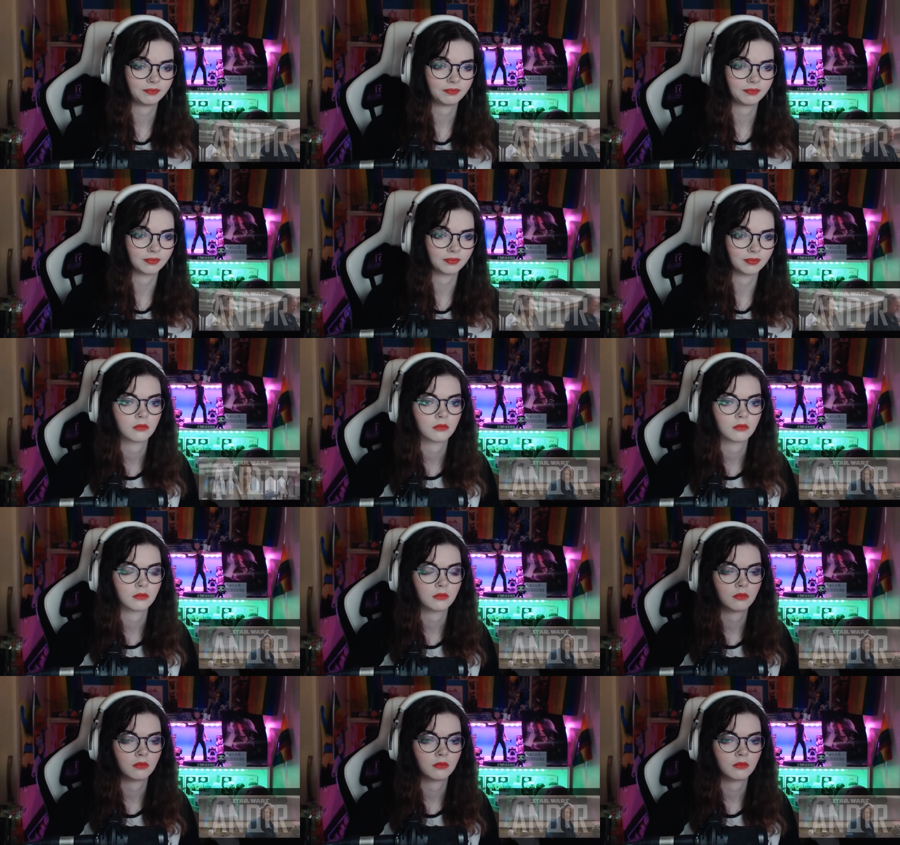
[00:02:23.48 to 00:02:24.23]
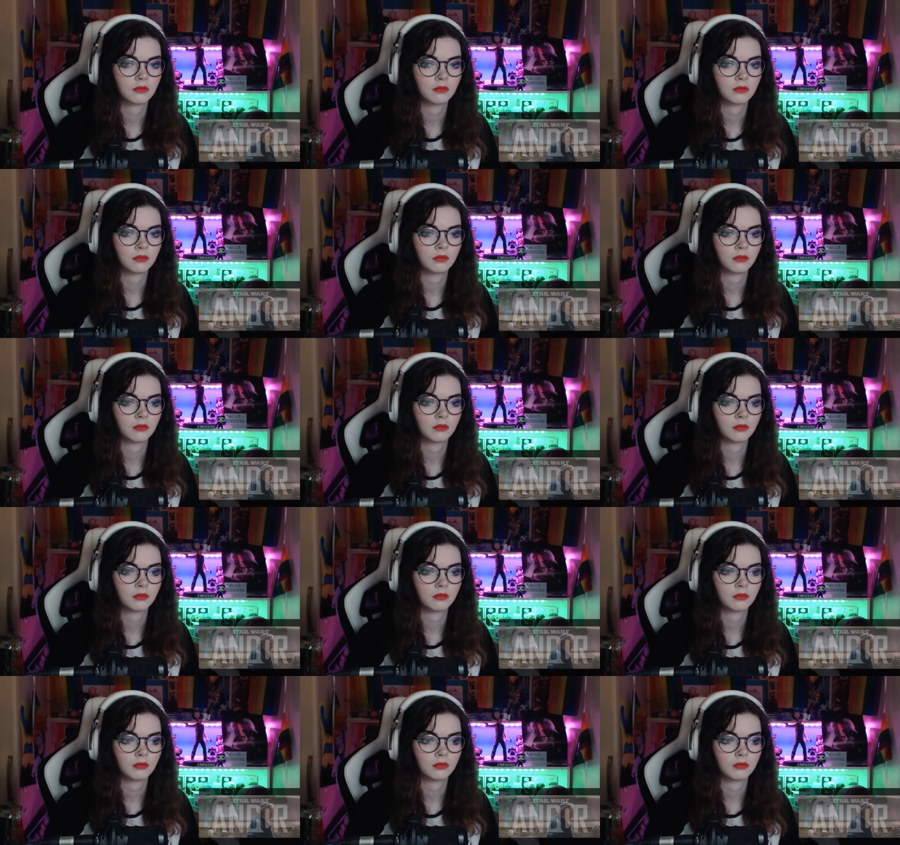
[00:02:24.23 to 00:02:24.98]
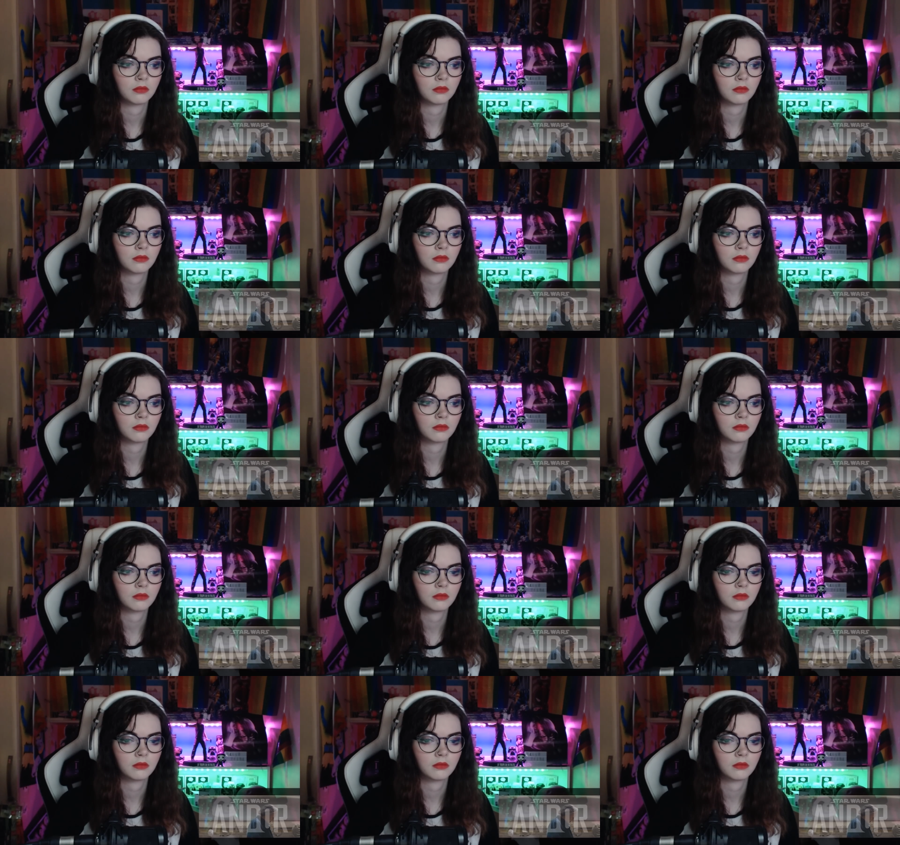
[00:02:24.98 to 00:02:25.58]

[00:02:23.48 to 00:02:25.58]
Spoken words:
Nobody speaks.